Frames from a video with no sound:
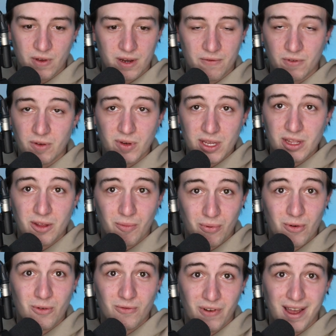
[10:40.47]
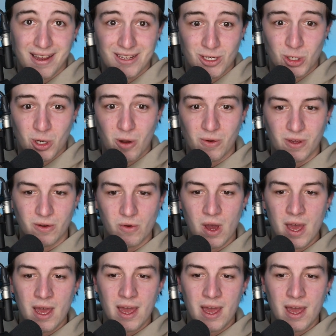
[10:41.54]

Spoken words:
And if you need the proof, I could show you.